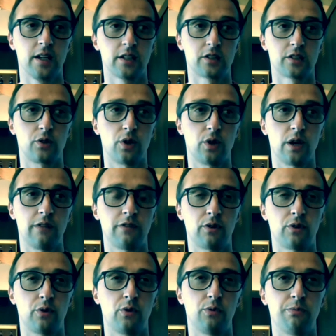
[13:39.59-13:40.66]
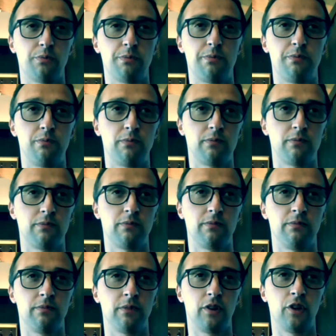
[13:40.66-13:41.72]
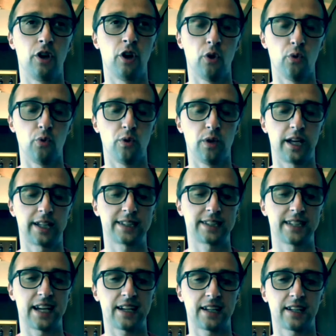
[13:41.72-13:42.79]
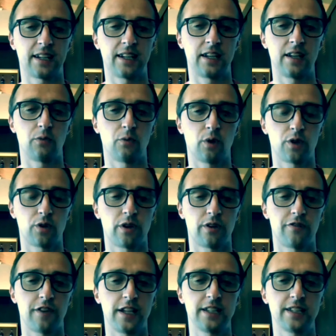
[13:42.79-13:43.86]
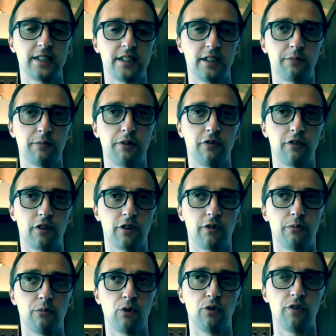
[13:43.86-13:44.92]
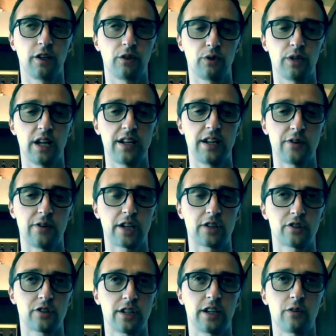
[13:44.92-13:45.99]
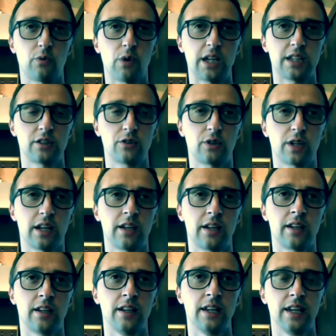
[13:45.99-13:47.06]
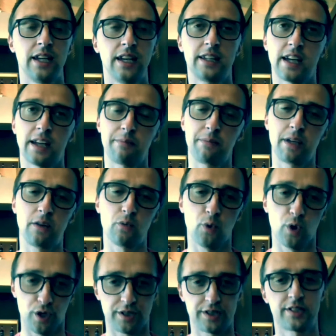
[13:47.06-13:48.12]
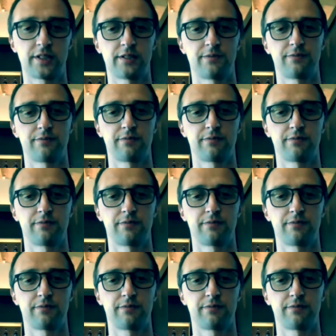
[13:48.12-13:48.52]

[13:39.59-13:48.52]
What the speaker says: So you have to know exactly what you're facing before moving to that direction. Otherwise, it can be words.